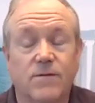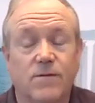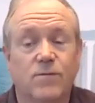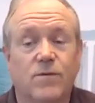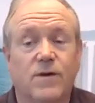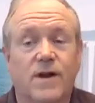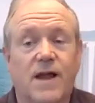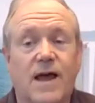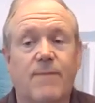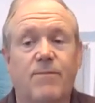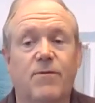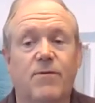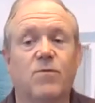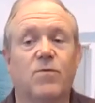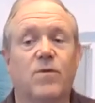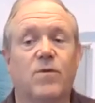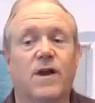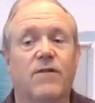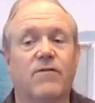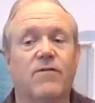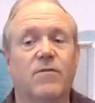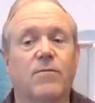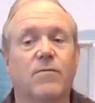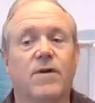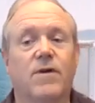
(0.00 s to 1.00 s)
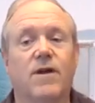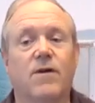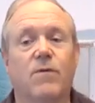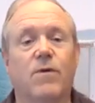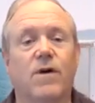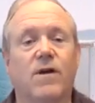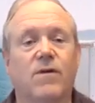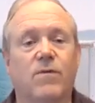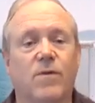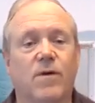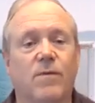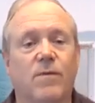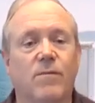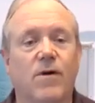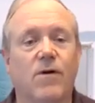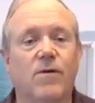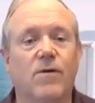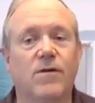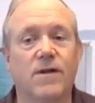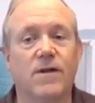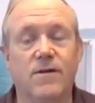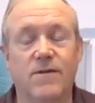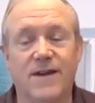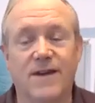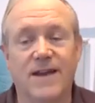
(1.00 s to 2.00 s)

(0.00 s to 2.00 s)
what happened when everybody went remote,